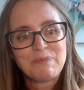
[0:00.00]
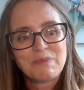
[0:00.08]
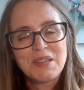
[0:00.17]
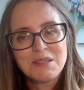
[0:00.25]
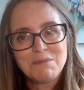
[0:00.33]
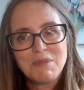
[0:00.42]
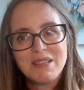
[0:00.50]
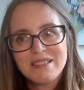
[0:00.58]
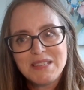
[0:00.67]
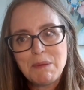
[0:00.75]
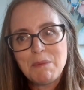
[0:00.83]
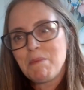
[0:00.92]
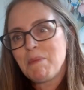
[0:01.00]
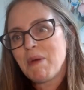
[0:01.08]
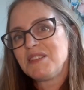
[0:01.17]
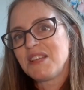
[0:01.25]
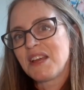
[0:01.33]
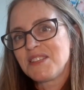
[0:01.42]
gives me the same amount
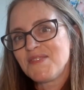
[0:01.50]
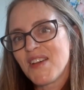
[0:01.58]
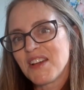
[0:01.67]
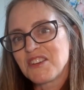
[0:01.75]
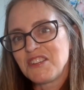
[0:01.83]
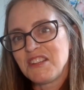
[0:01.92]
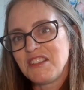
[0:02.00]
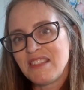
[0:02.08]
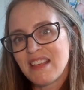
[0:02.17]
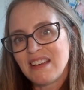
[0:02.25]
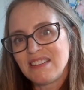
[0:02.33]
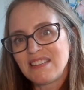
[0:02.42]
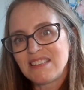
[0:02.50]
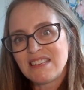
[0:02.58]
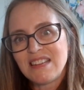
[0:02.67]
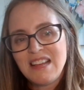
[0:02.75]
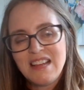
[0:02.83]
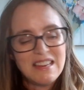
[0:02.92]
of satisfaction
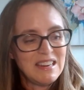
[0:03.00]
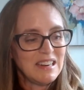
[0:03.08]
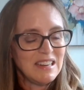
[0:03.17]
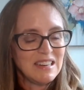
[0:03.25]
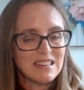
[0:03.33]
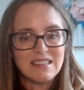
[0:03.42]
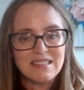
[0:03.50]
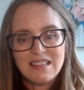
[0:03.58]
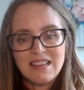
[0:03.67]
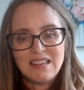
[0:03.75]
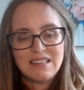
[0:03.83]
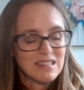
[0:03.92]
that knitting does. And